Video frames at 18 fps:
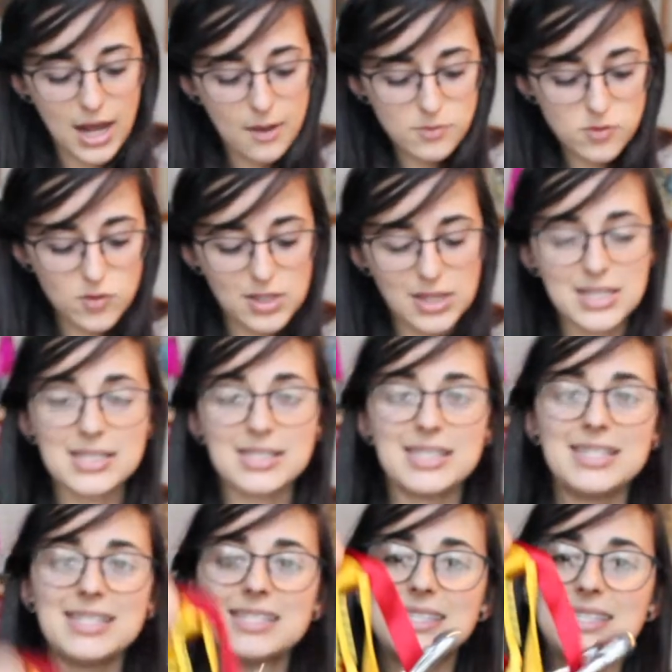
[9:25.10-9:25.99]
comes with is
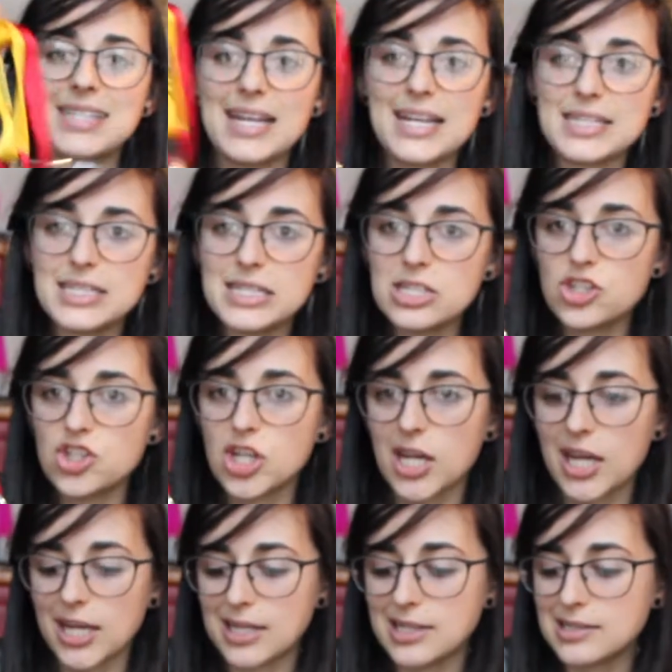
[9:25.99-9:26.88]
these daisy
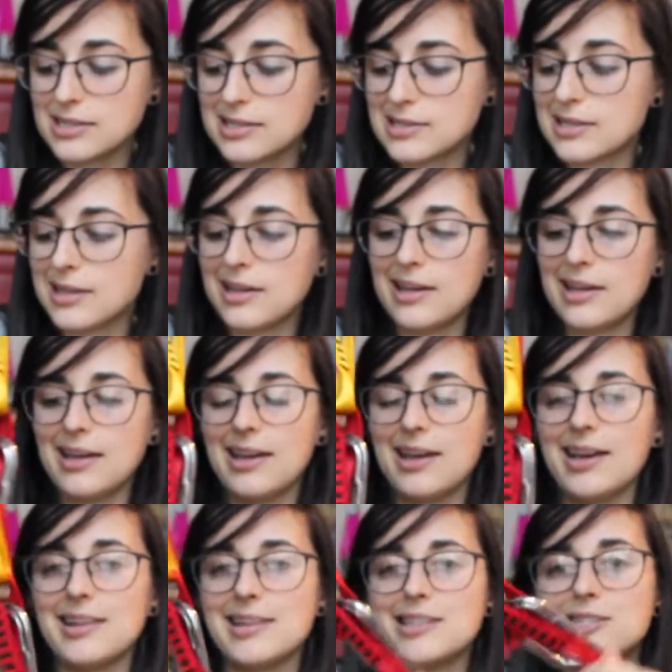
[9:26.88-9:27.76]
chains
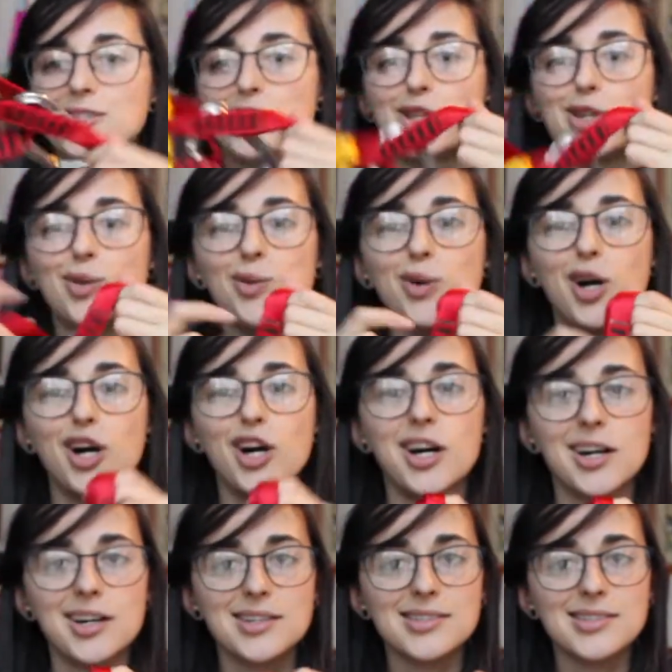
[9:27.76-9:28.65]
and these two
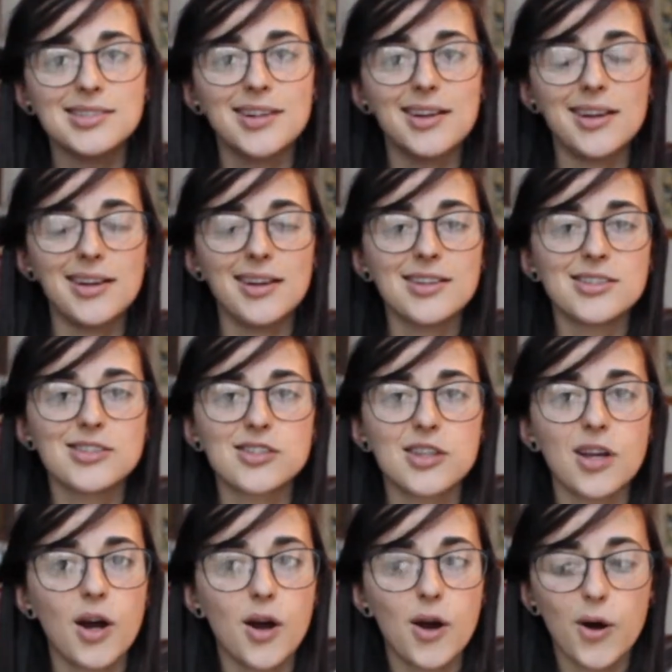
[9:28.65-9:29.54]
hooks.
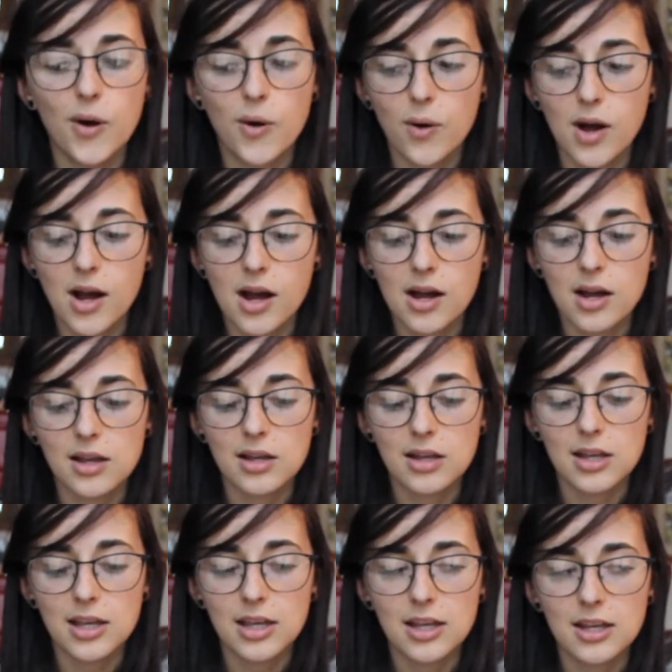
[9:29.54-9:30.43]
So
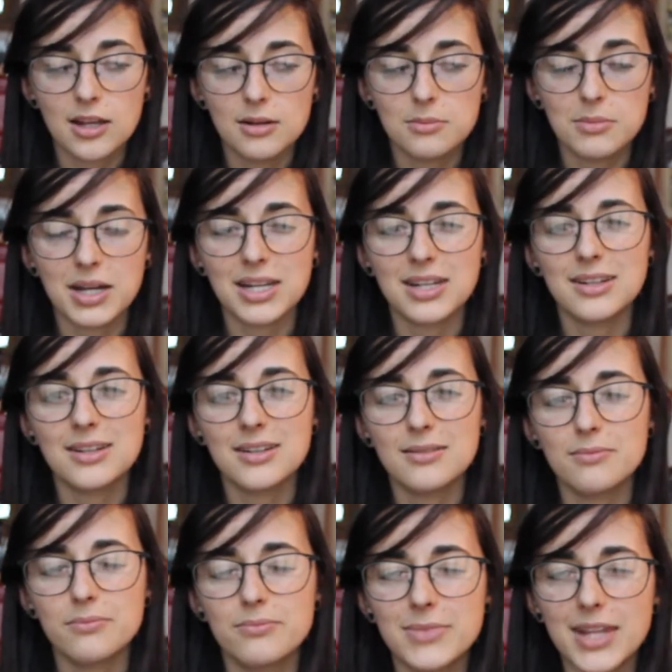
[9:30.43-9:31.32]
in my
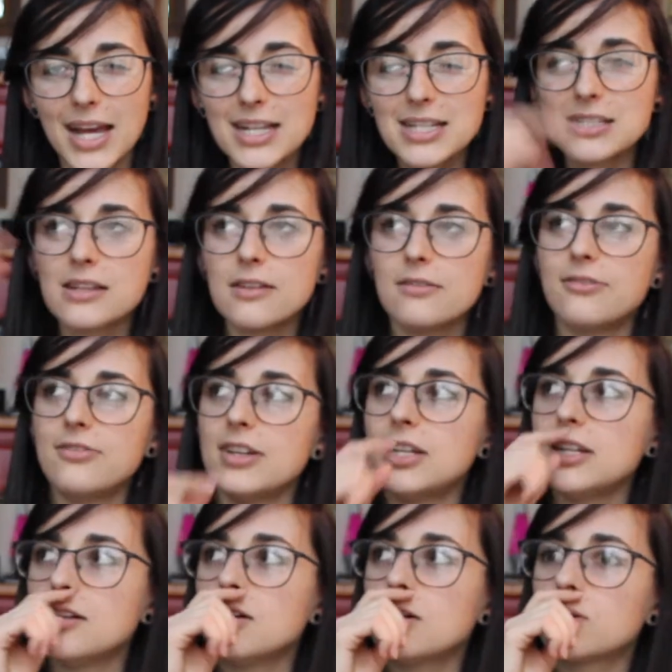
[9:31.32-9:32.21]
next
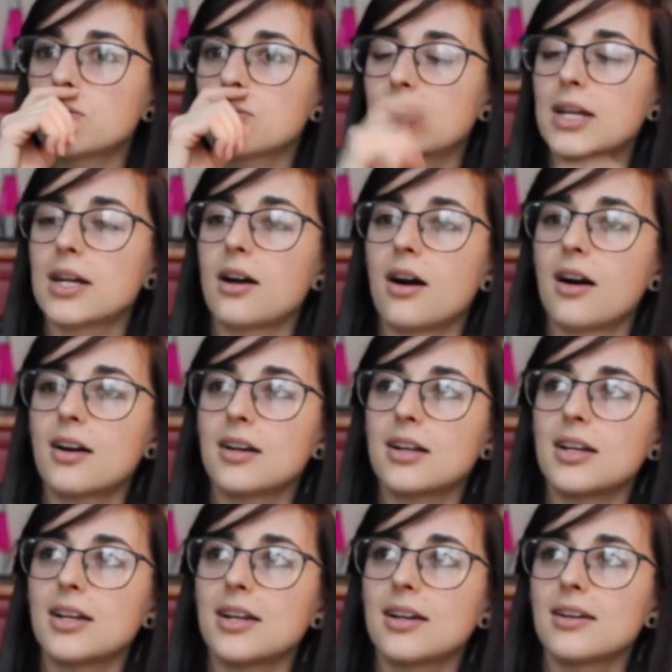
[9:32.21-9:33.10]
video
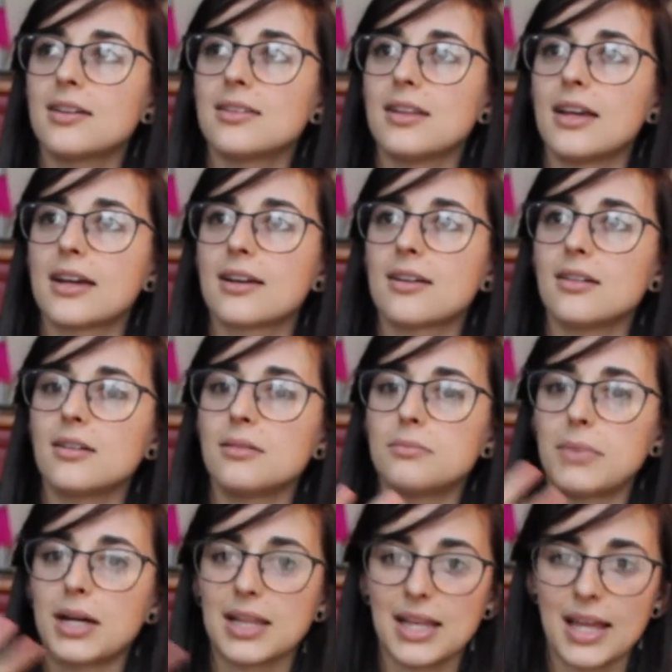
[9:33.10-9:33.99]
regarding like
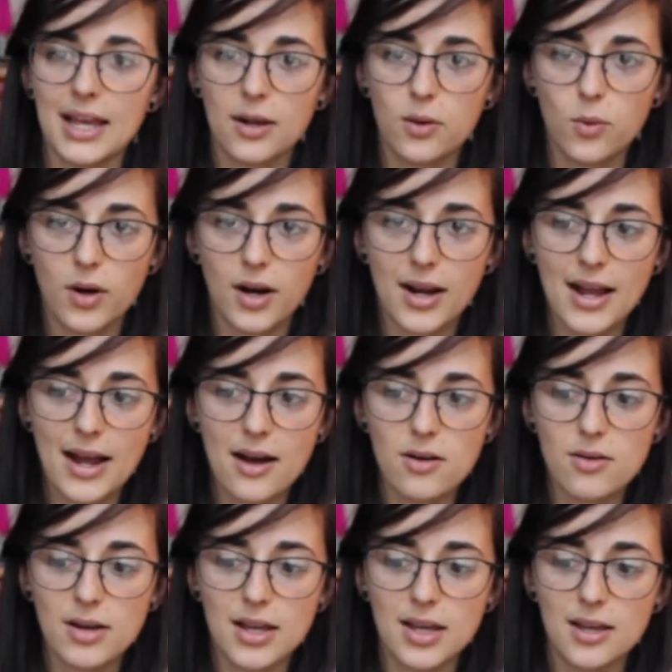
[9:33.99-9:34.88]
my leg
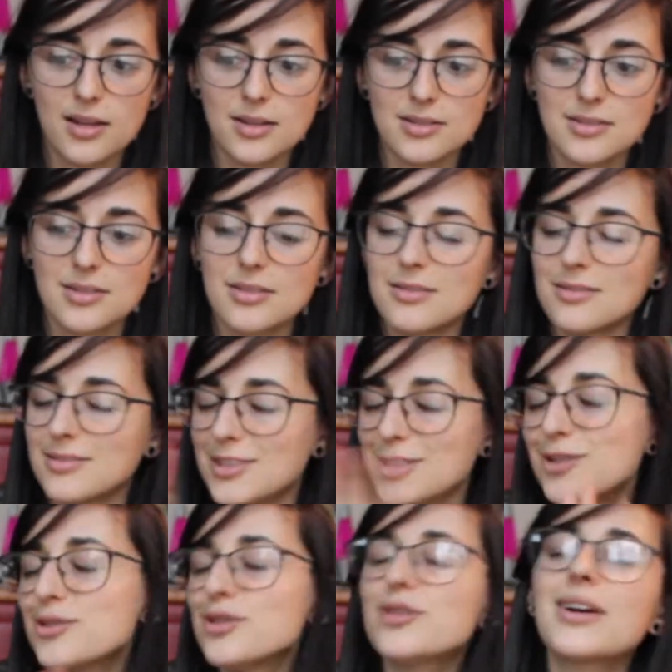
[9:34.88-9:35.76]
workout, and
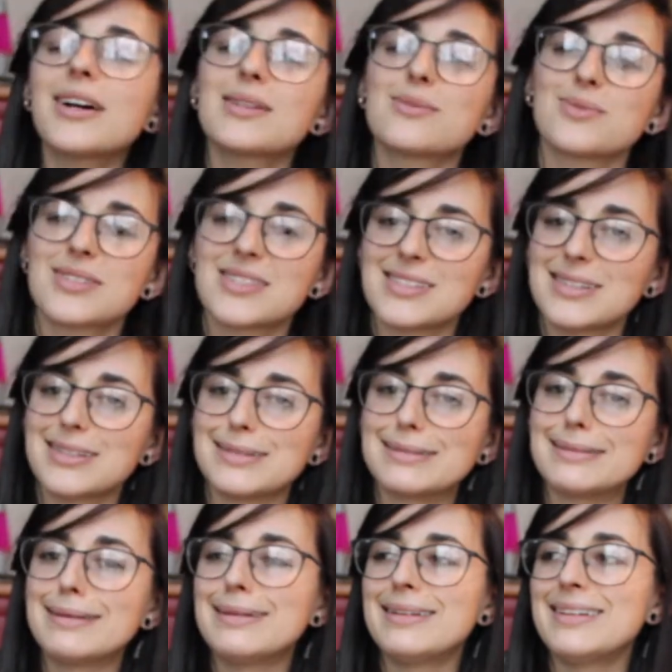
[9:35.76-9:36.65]
you guys will see.